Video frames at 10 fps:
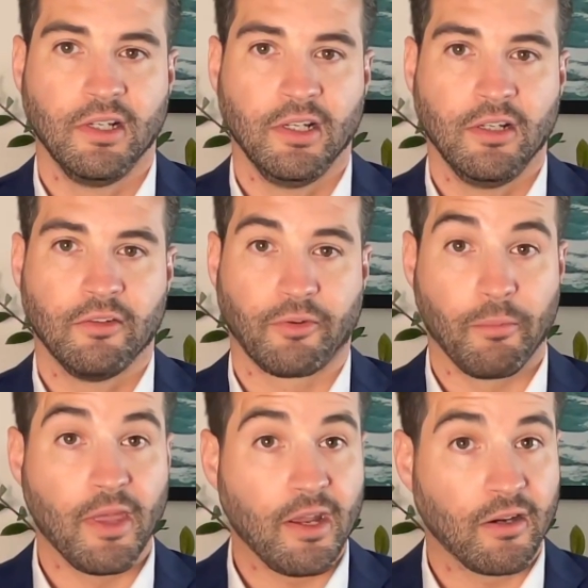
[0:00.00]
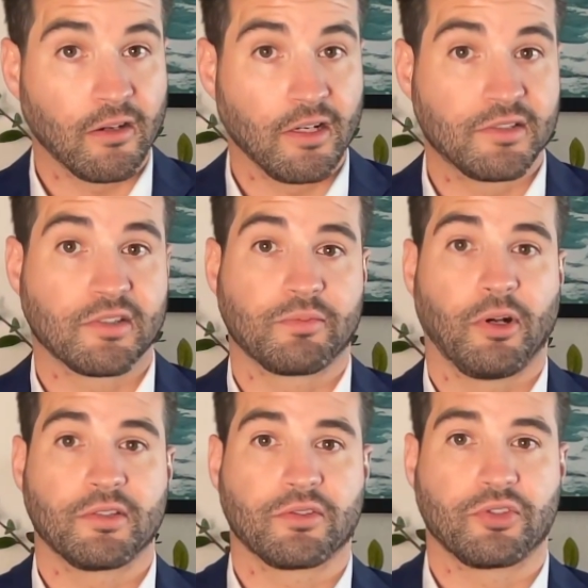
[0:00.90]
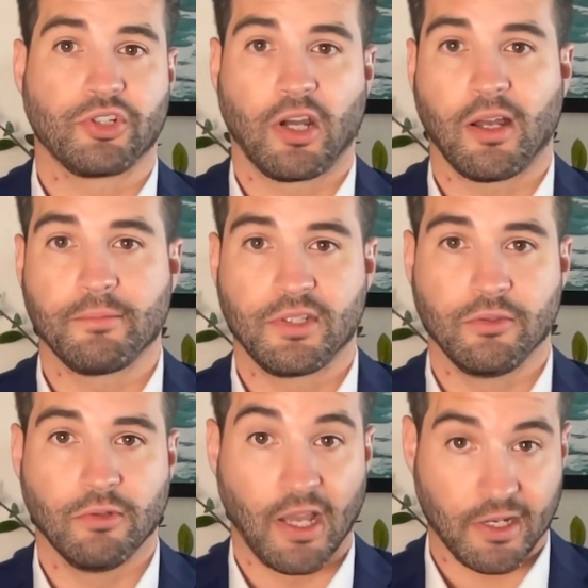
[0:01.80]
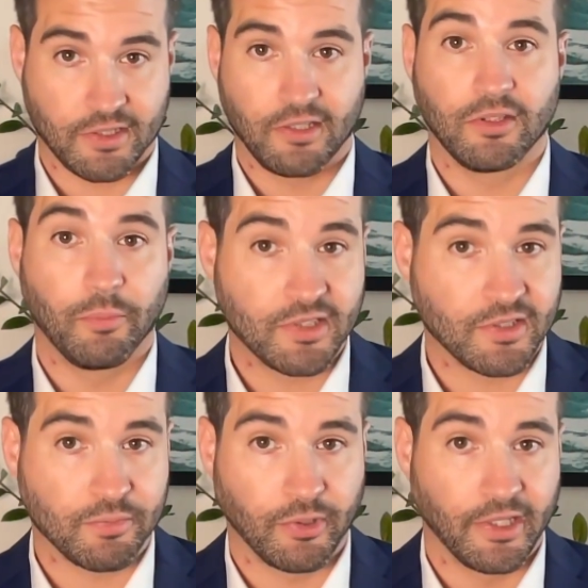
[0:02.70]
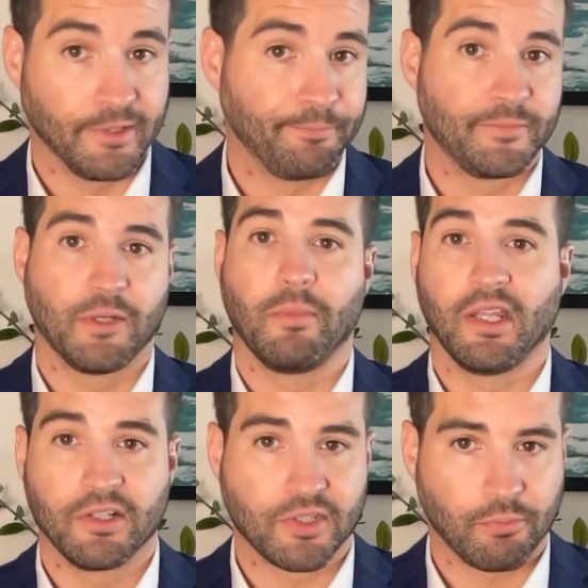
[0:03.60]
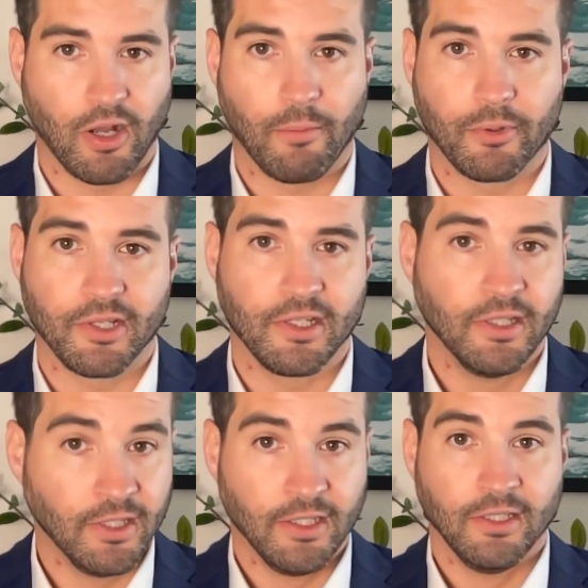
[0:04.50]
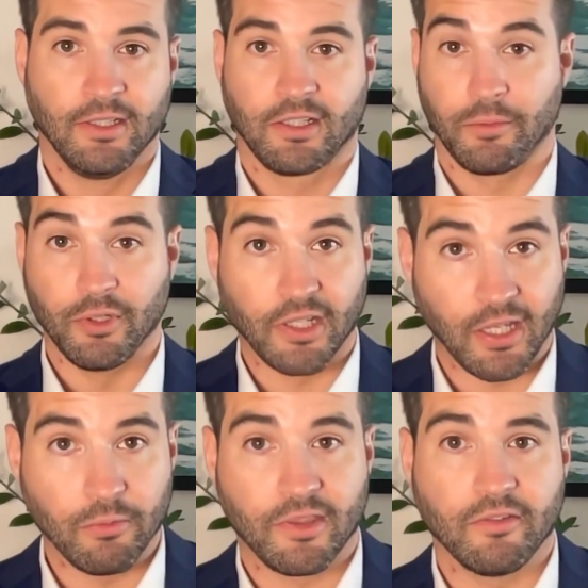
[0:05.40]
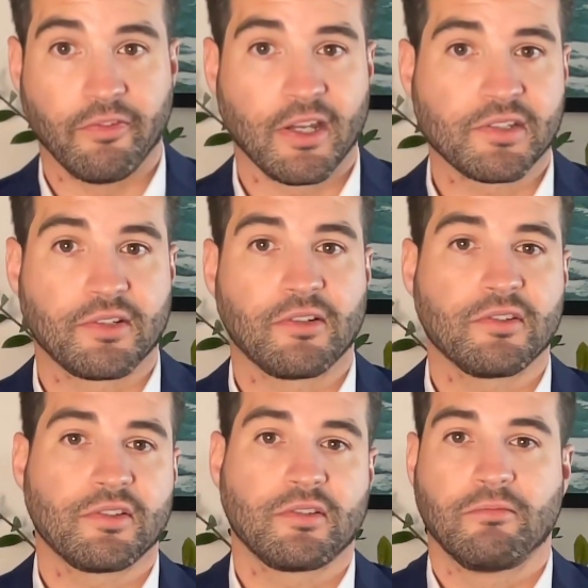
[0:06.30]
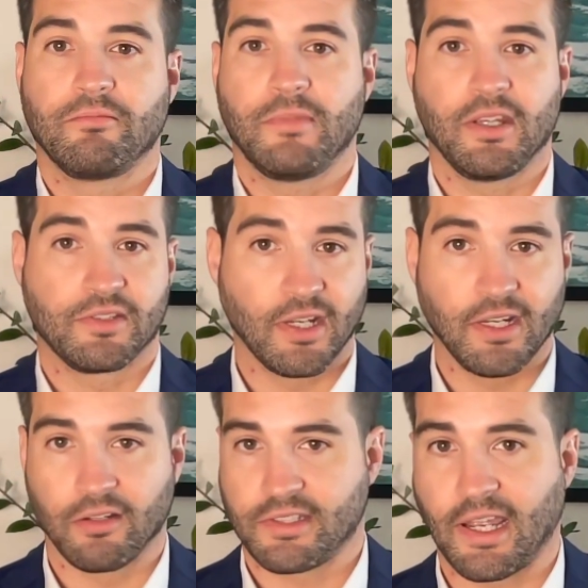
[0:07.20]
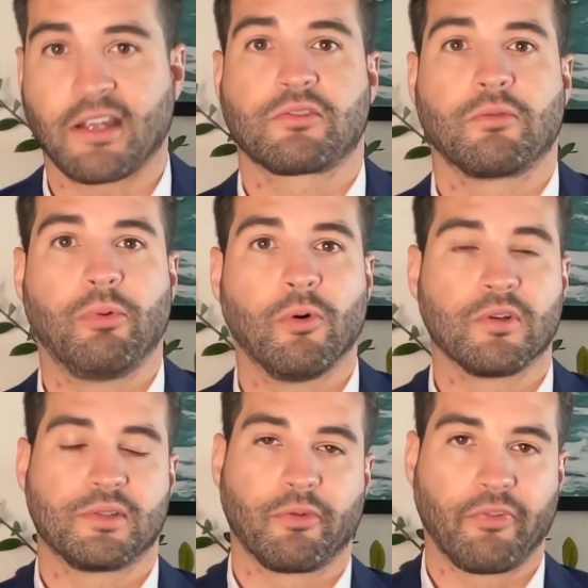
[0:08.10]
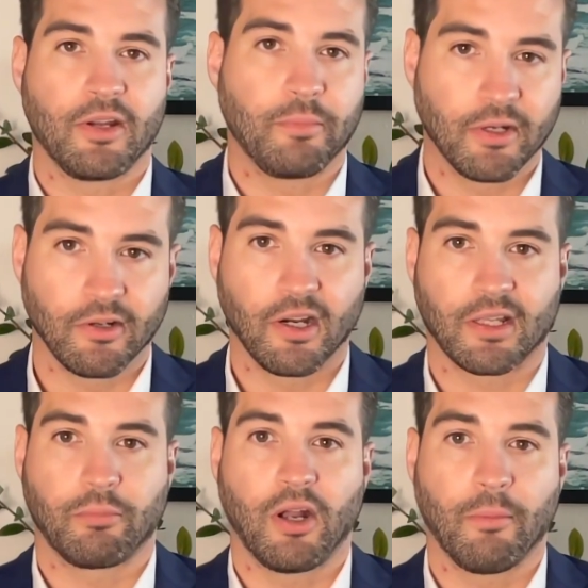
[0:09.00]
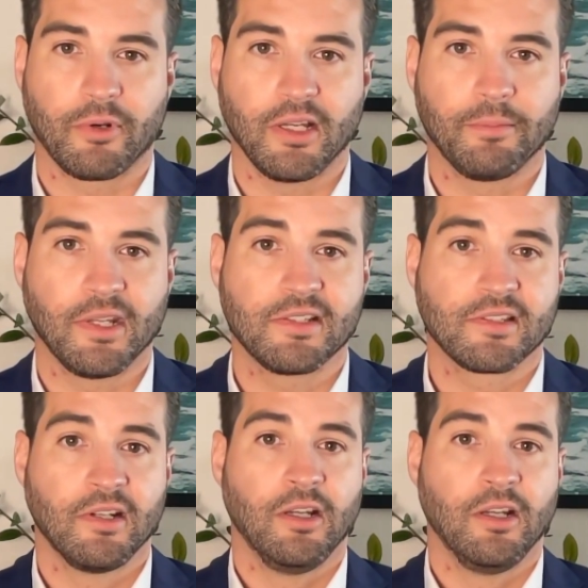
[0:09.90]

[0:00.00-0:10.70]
From there, it's the sponsor's job to execute the business plan, to manage the property, communicate with investors. They send out tax reports and provide periodic property updates.